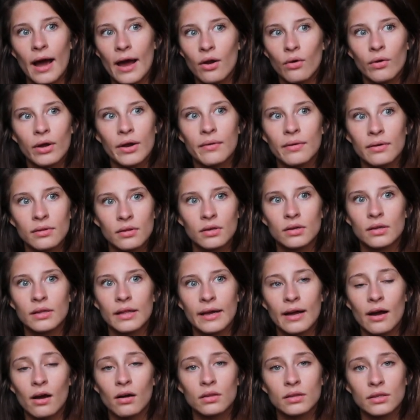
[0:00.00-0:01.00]
I don't care what I look
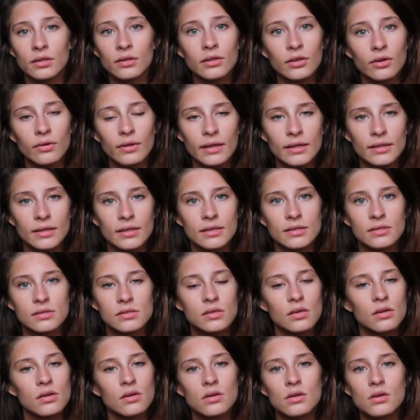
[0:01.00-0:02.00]
like, I'll literally go like
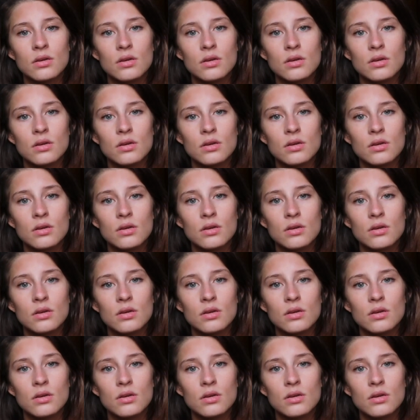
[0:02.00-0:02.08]
this.